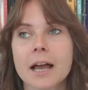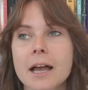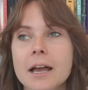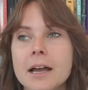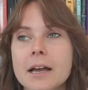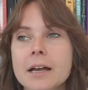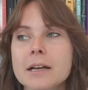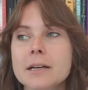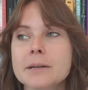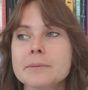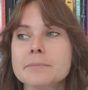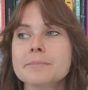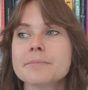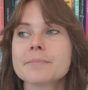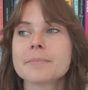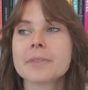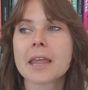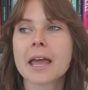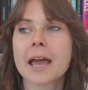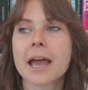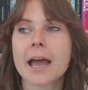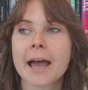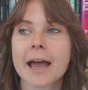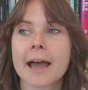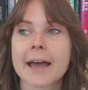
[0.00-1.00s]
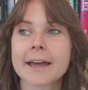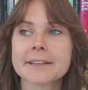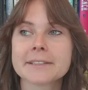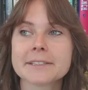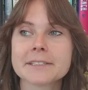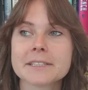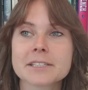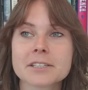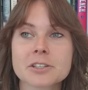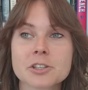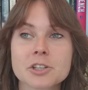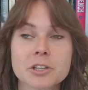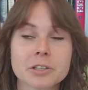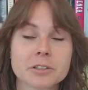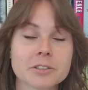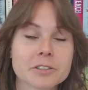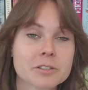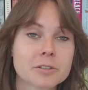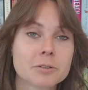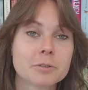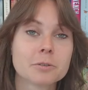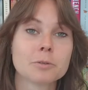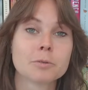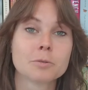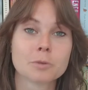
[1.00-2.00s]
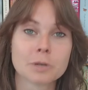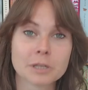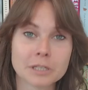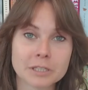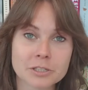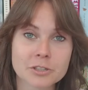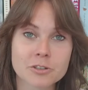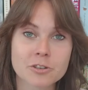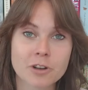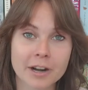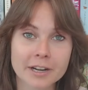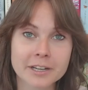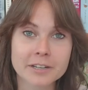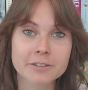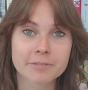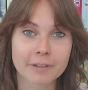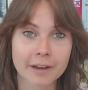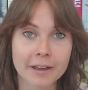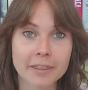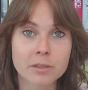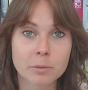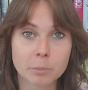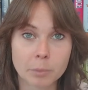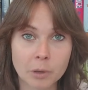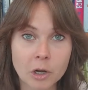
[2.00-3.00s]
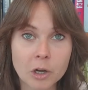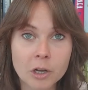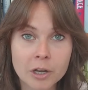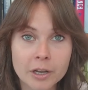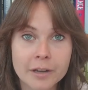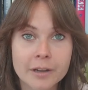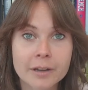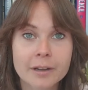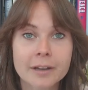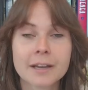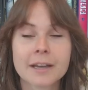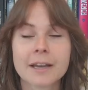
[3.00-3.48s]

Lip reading: And she also is trying to find the book.